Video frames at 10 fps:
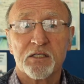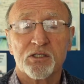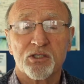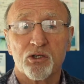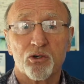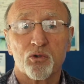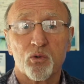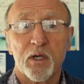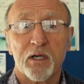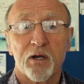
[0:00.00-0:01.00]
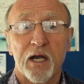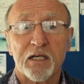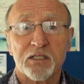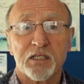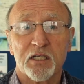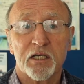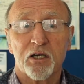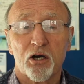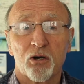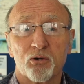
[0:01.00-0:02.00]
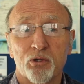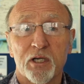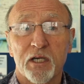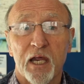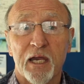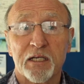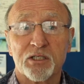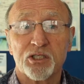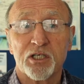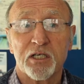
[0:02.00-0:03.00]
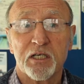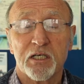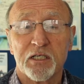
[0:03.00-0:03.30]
so we are actually holding energy